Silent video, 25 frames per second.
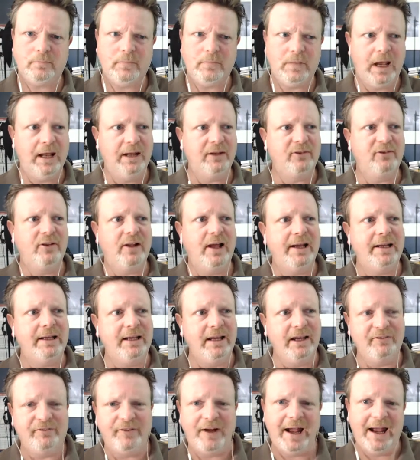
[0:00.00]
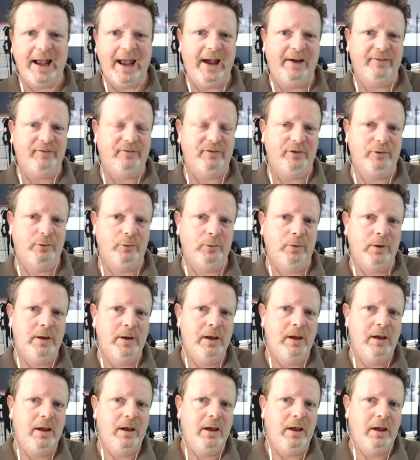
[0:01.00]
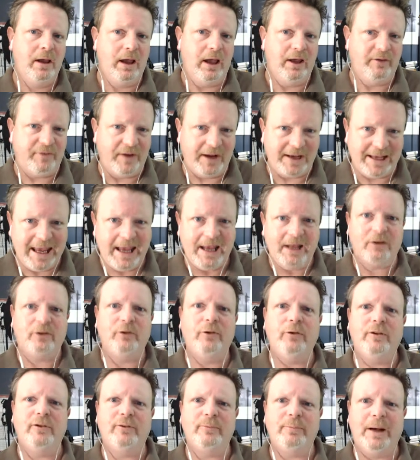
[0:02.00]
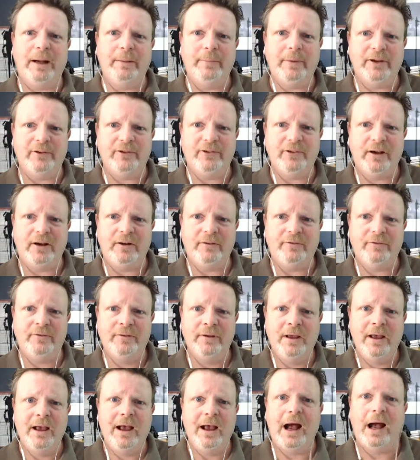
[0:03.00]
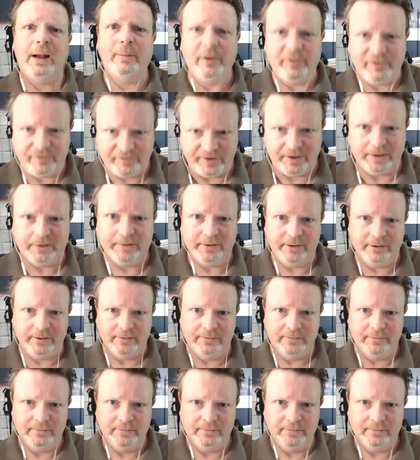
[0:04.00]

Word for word: It's like if I have to, if I can't do this by myself, I'm a failure,